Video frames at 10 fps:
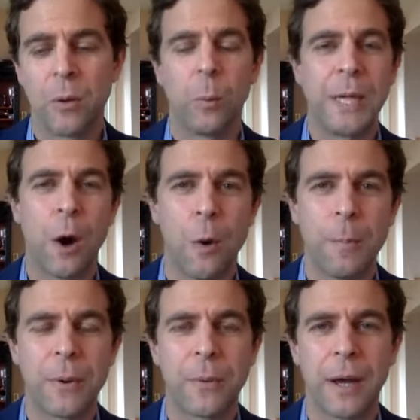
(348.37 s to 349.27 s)
We
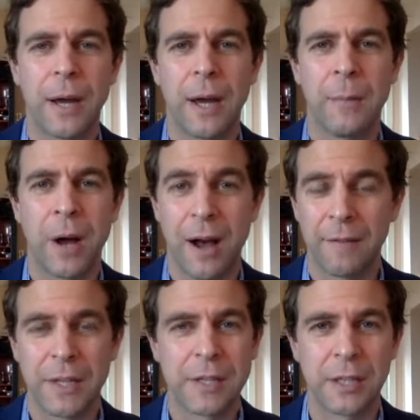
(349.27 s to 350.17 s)
hope, uh,
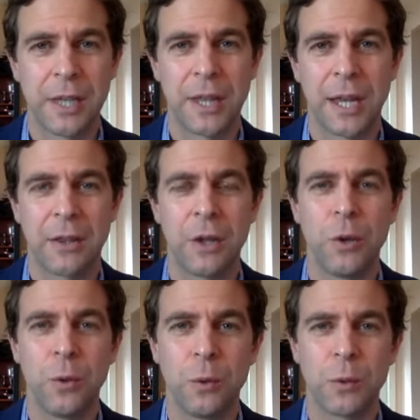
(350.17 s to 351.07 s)
obviously, that the
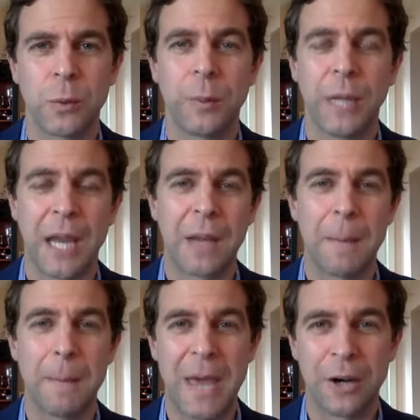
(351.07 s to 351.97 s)
news will be getting
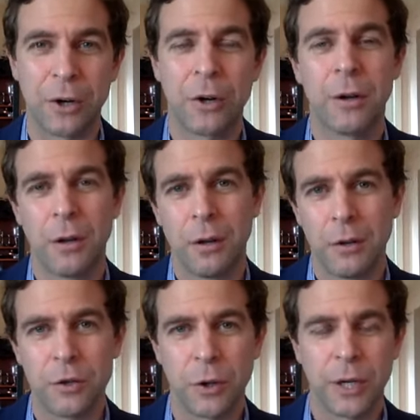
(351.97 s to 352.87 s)
better
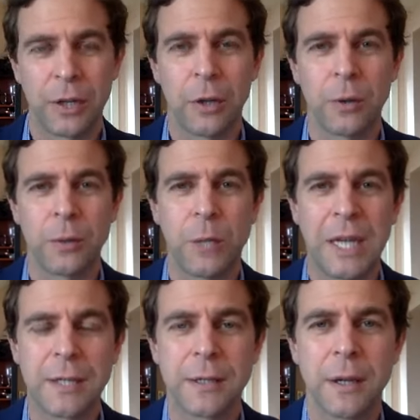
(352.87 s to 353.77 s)
during those
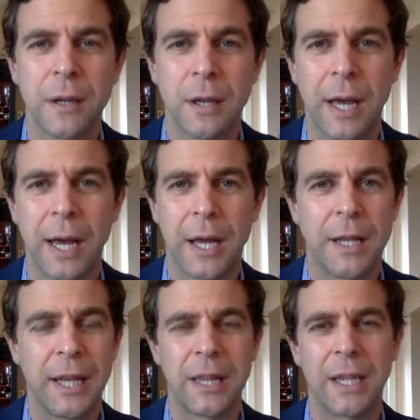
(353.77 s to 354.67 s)
weeks uh,
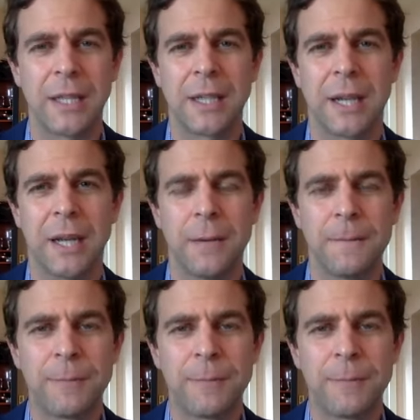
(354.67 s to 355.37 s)
and that things can